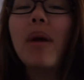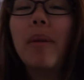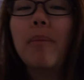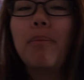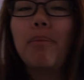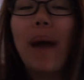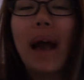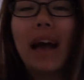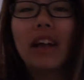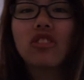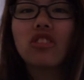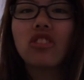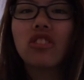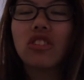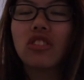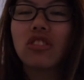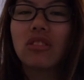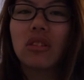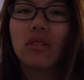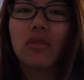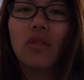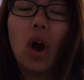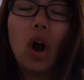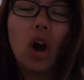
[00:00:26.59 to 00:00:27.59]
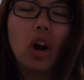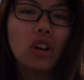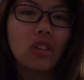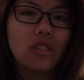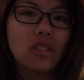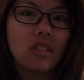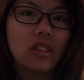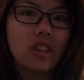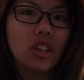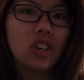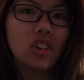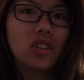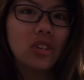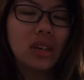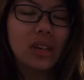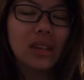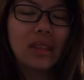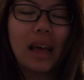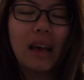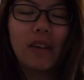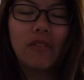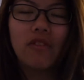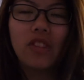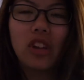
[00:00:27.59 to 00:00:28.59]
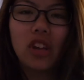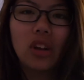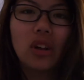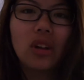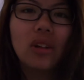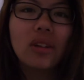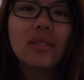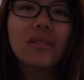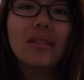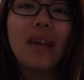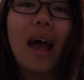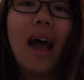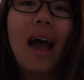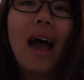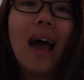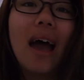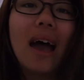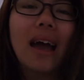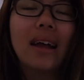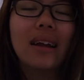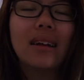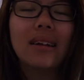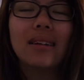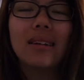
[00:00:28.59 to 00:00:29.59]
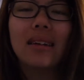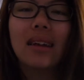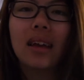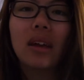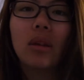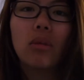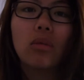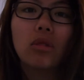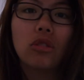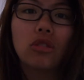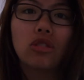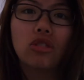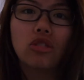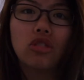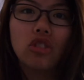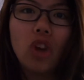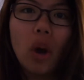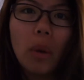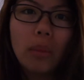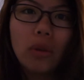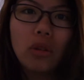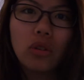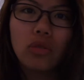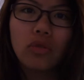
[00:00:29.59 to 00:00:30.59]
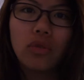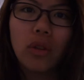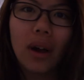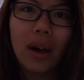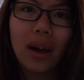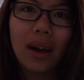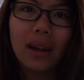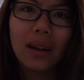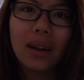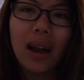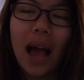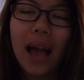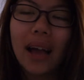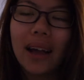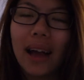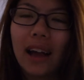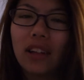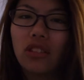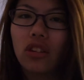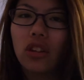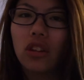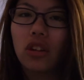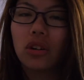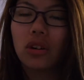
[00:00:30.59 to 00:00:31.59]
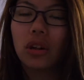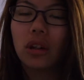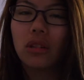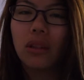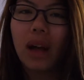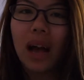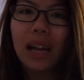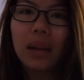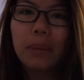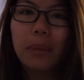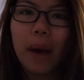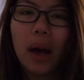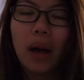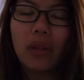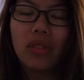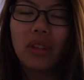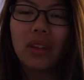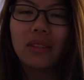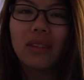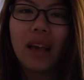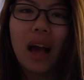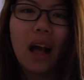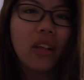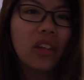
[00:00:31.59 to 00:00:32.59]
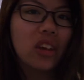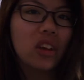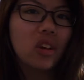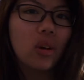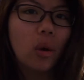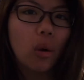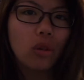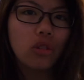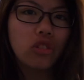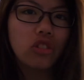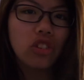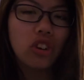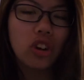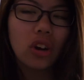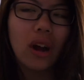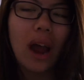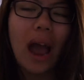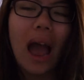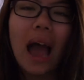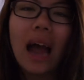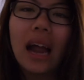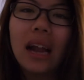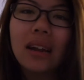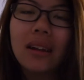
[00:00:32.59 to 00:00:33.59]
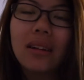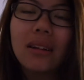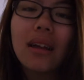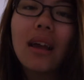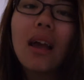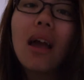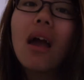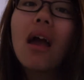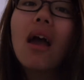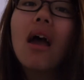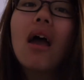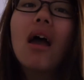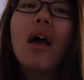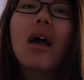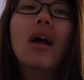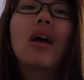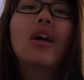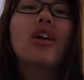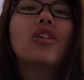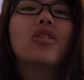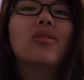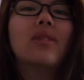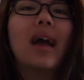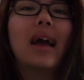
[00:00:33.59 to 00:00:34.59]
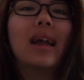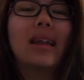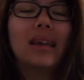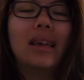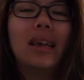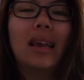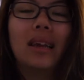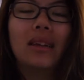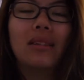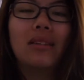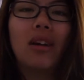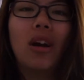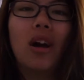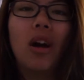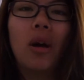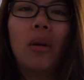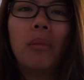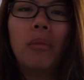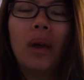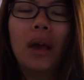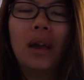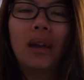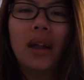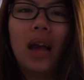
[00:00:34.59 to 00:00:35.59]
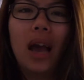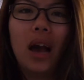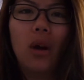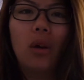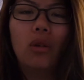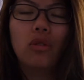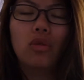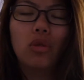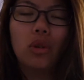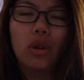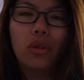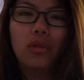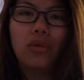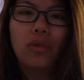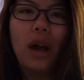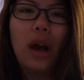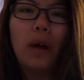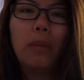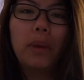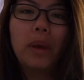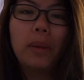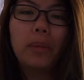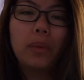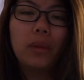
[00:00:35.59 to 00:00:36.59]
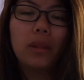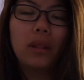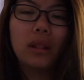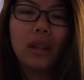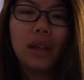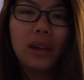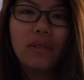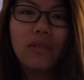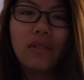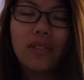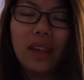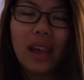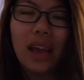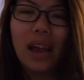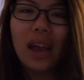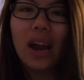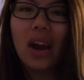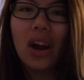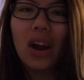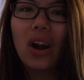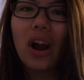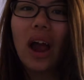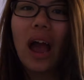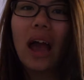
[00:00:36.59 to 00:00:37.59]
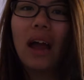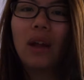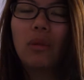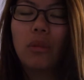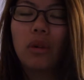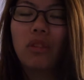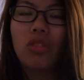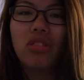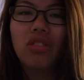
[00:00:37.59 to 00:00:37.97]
bachelor's of arts degree in that field, and it was so much fun. I got to learn a lot about the Italian culture and United Kingdom and how people live there and